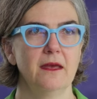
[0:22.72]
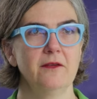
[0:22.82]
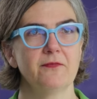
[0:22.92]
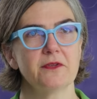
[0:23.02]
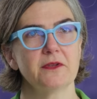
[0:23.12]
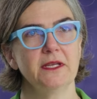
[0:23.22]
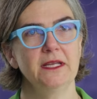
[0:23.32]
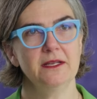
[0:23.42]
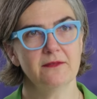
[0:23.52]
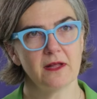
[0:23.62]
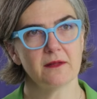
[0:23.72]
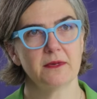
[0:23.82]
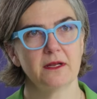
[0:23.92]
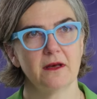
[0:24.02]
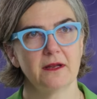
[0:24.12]
A further key
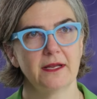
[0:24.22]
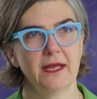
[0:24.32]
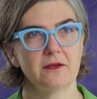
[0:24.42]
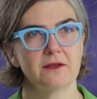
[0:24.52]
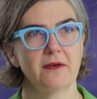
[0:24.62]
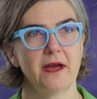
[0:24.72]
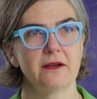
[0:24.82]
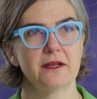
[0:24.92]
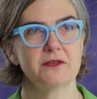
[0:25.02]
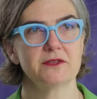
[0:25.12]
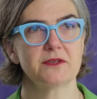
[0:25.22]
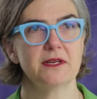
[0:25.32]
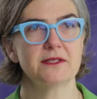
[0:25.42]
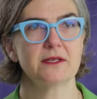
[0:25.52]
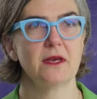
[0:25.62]
development on account of higher interest rates